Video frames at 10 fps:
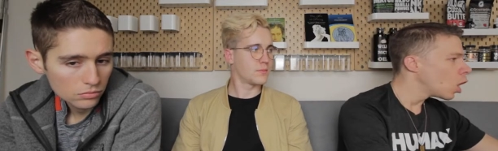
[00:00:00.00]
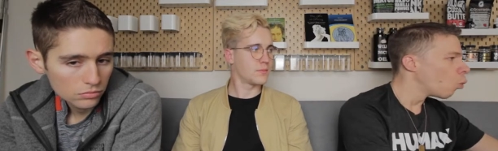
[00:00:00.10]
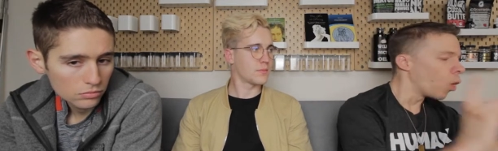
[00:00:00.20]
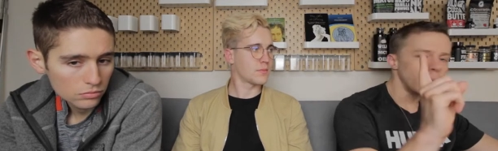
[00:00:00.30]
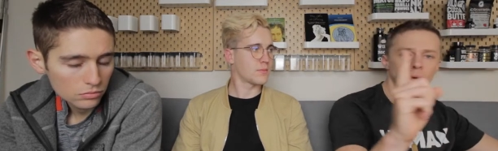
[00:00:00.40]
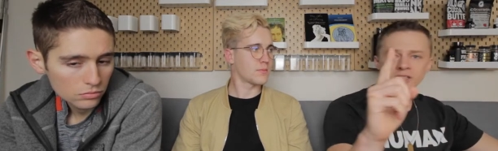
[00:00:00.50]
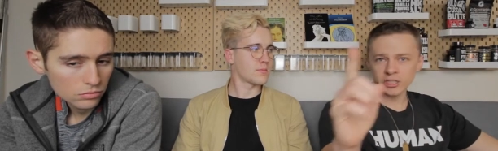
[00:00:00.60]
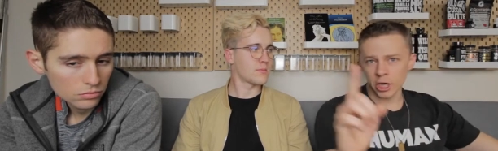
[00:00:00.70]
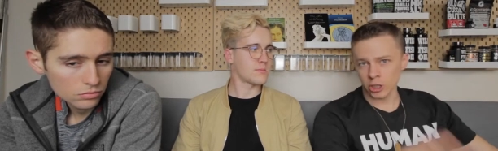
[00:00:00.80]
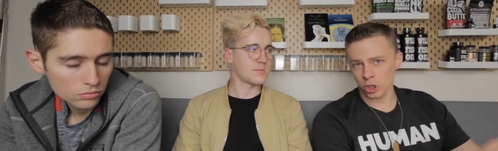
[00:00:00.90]
Speaker 1: one book
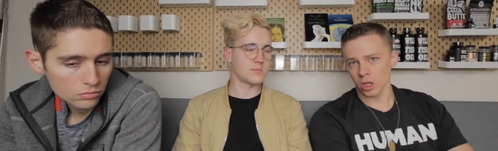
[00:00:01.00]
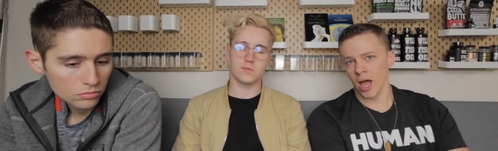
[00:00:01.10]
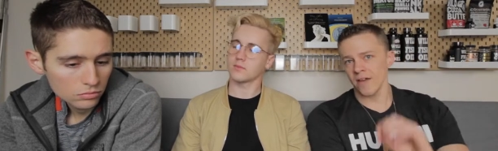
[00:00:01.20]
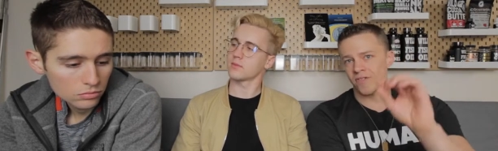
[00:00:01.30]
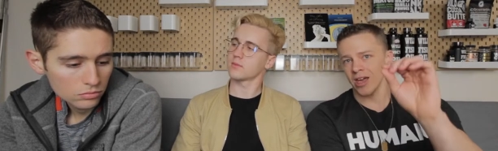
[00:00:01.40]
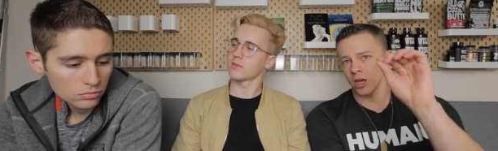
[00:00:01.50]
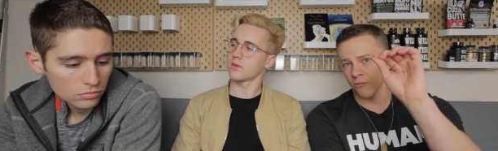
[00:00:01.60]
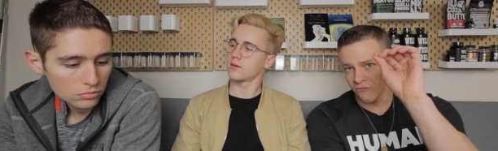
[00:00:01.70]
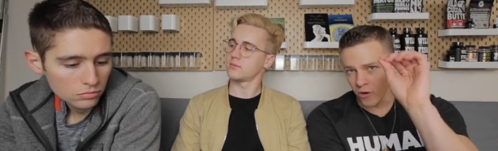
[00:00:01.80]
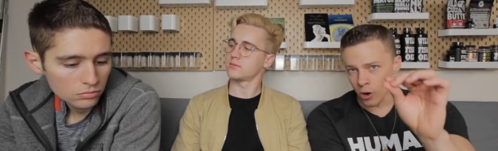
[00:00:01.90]
that changed your life and a
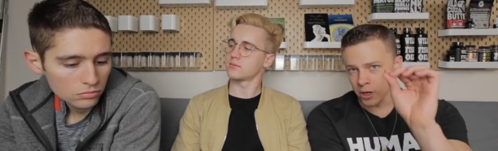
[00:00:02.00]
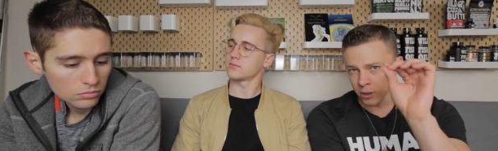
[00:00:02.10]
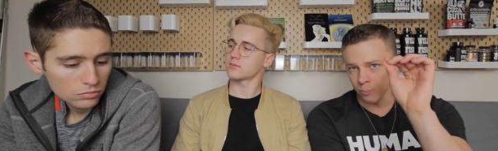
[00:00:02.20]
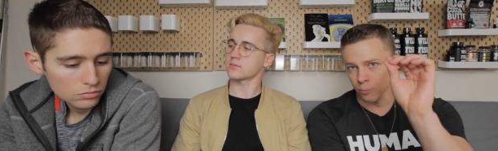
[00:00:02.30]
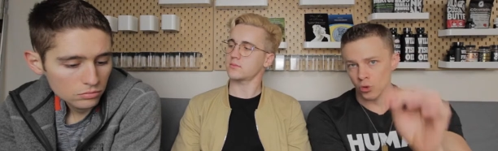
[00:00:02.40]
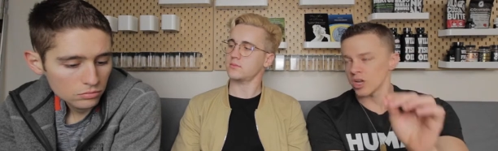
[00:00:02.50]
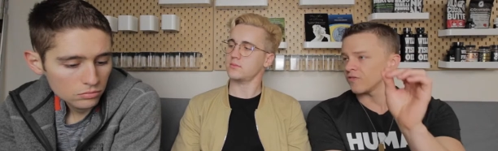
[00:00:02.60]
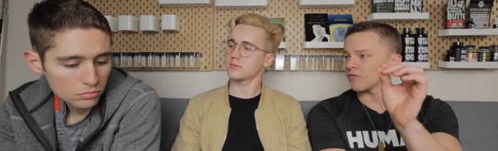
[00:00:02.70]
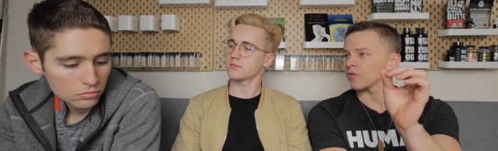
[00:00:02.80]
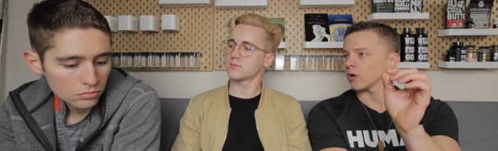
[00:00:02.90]
very
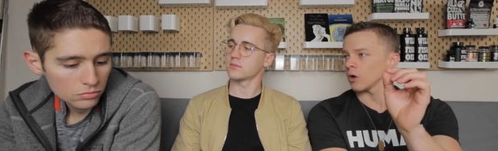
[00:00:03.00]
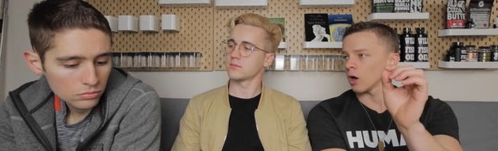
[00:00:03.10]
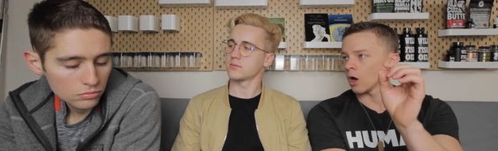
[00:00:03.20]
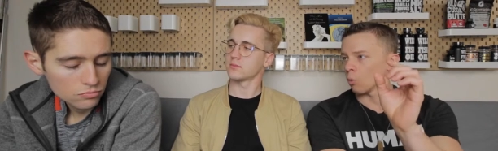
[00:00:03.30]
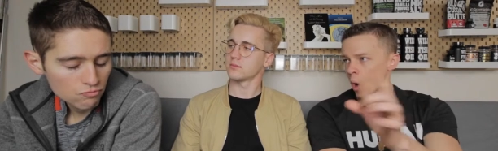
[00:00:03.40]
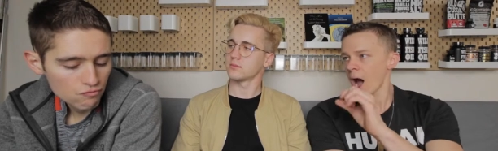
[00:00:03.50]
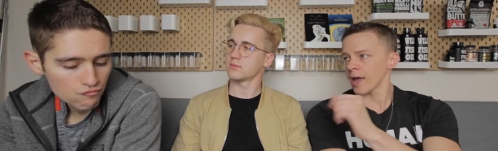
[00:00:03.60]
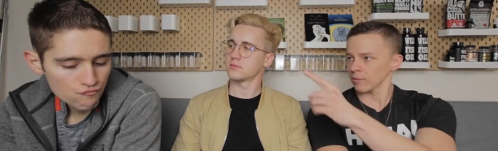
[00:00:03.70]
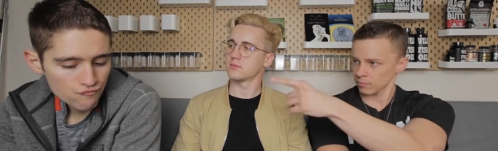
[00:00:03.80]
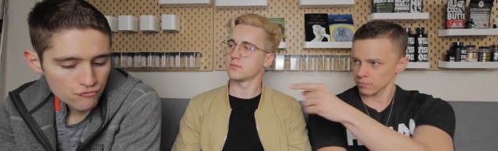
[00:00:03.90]
brief
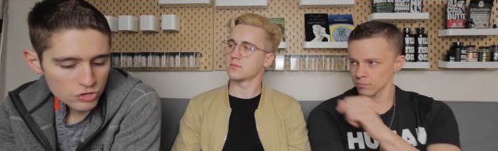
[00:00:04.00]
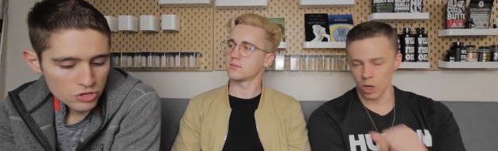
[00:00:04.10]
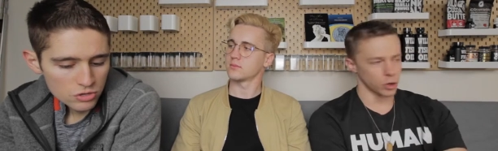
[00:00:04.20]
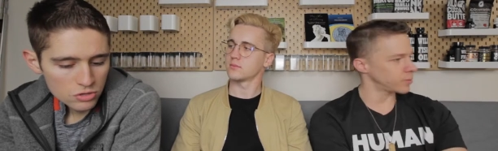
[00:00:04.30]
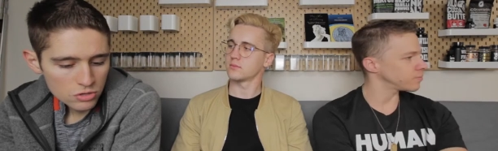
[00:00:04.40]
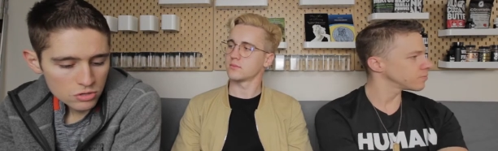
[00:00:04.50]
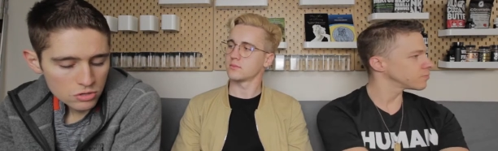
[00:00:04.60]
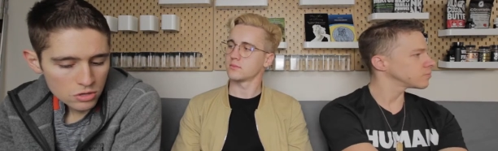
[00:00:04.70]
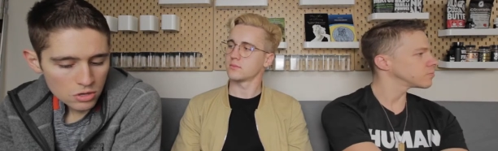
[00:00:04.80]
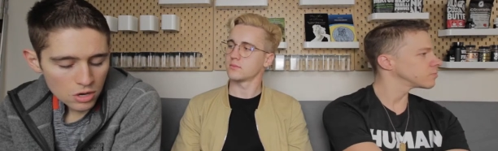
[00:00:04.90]
why, Logan.
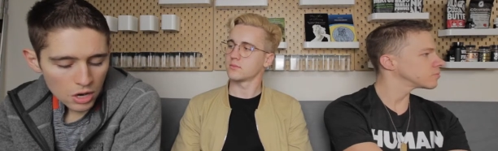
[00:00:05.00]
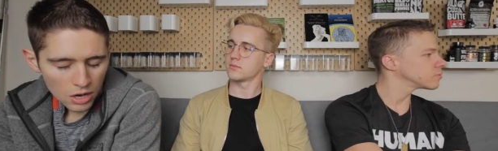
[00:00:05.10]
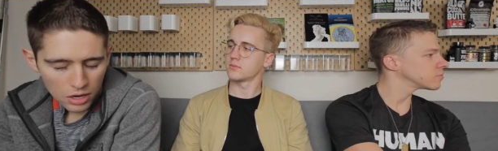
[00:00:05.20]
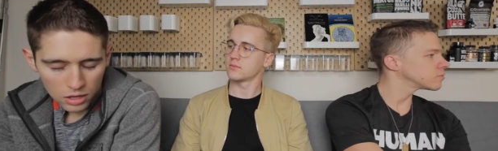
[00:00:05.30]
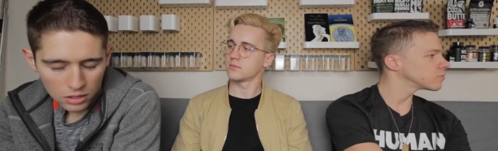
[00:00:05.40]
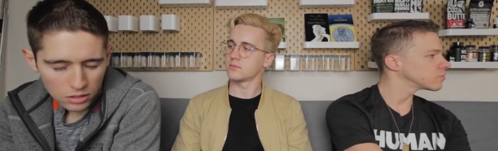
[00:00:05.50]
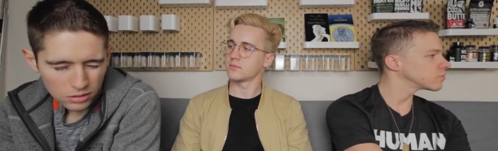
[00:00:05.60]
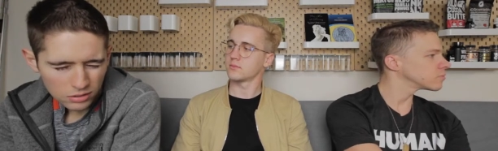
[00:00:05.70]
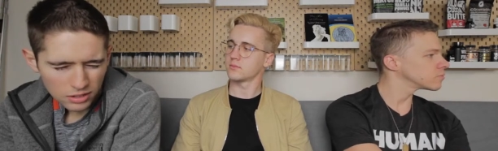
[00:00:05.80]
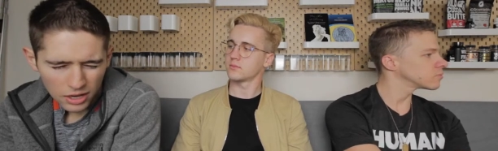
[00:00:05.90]

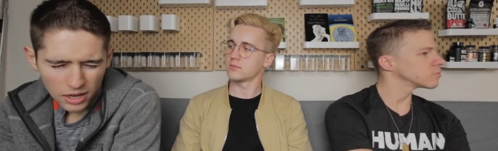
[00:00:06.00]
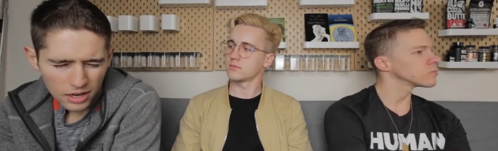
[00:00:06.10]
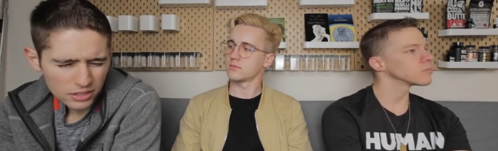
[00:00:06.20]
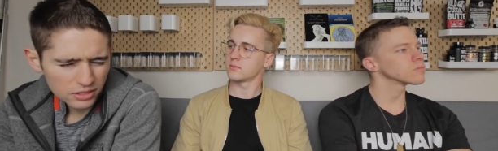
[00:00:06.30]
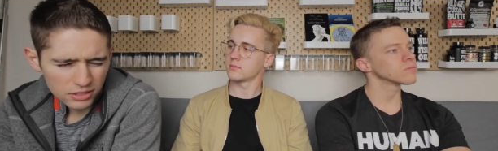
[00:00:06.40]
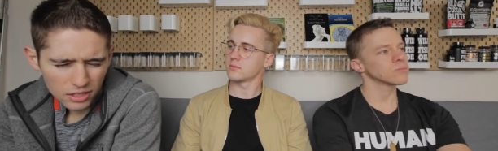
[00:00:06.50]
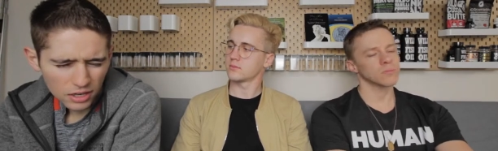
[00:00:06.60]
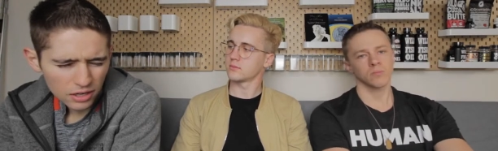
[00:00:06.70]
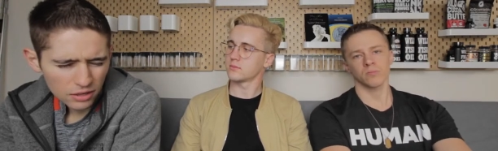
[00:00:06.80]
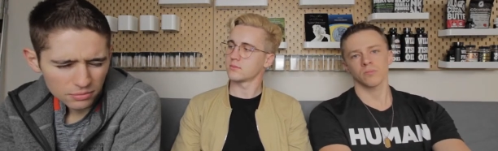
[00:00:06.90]
Speaker 2: Oh gosh,
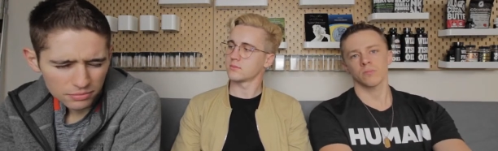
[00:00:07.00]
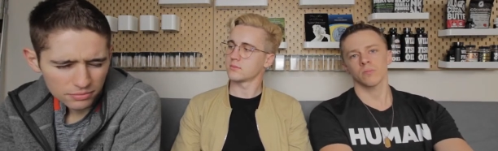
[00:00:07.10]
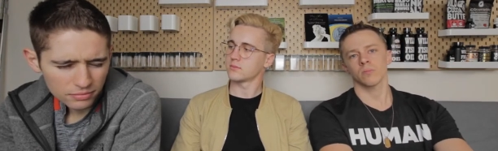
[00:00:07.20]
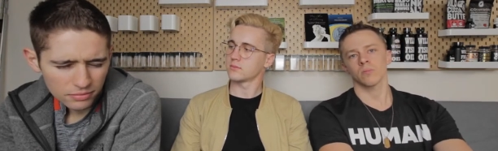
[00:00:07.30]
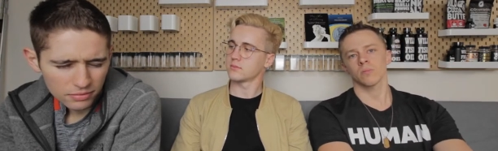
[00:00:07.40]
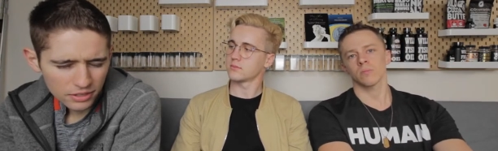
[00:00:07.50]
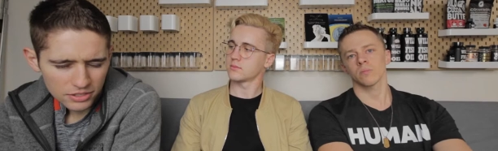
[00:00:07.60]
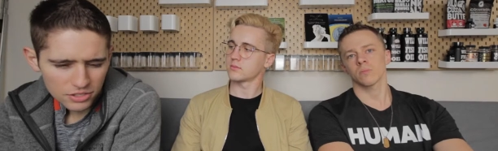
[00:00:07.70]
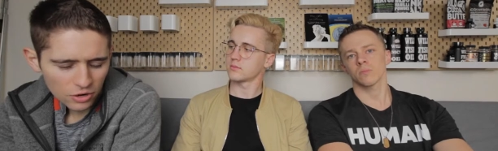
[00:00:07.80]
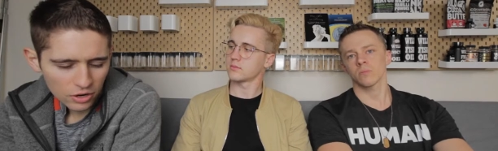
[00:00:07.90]
um,
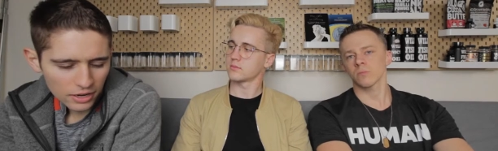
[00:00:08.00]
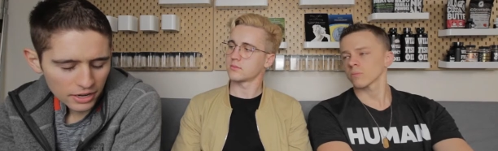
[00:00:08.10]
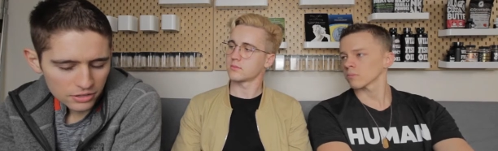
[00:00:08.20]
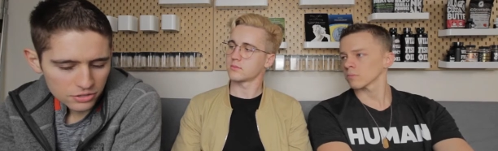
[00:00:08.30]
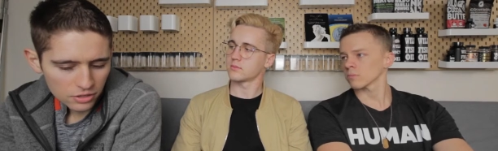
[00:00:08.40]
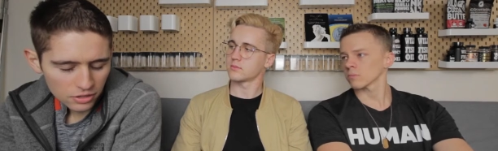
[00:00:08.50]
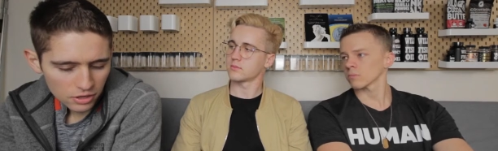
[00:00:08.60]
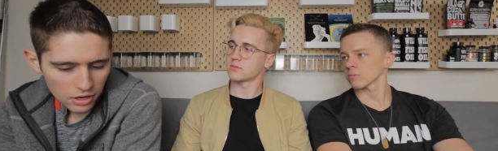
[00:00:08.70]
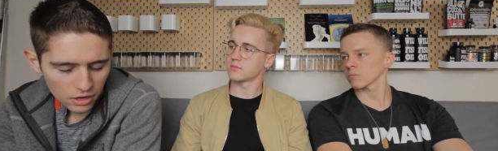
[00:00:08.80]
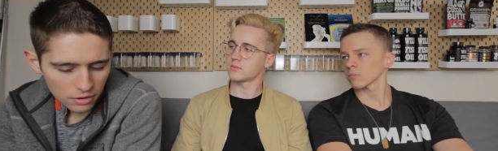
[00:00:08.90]
it's so hard to
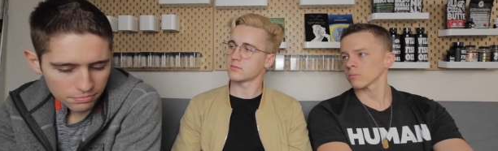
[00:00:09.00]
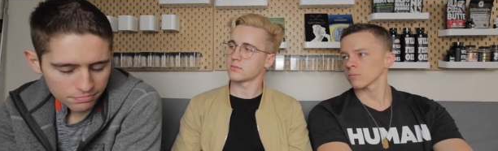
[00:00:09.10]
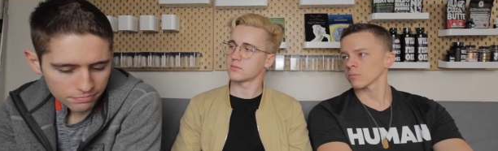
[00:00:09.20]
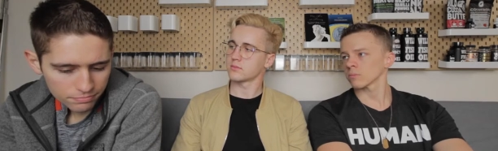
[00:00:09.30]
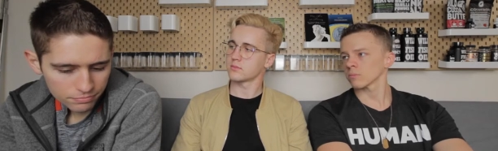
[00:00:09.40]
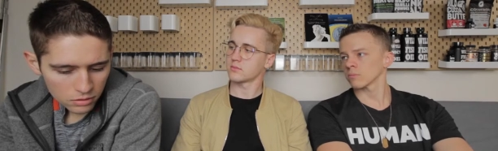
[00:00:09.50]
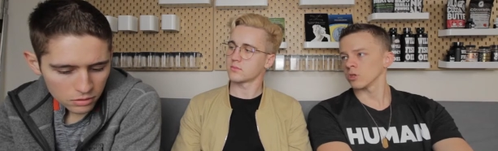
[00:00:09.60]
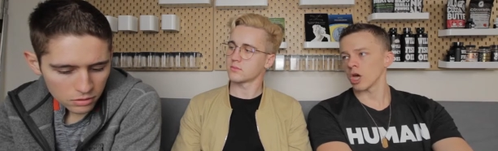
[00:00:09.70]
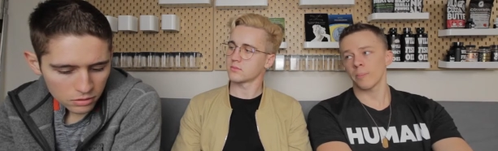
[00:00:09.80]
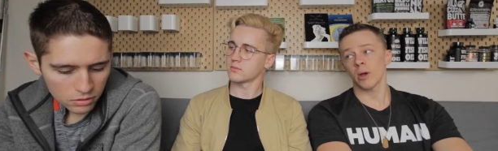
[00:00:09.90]
answer. Um,
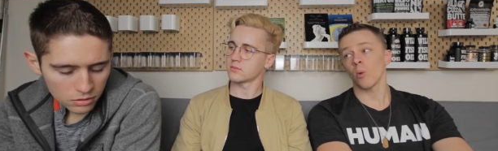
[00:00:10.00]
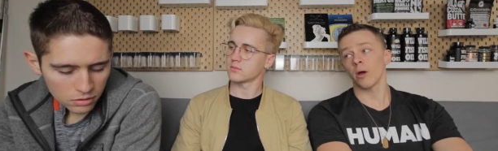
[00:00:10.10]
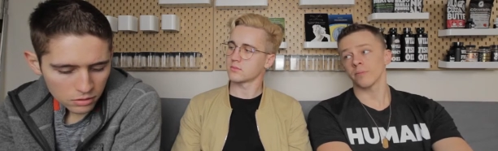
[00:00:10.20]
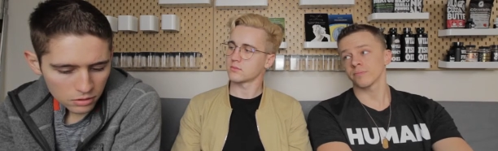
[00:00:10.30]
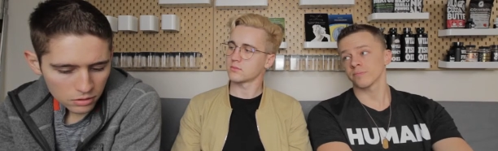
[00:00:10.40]
you gotta pick one.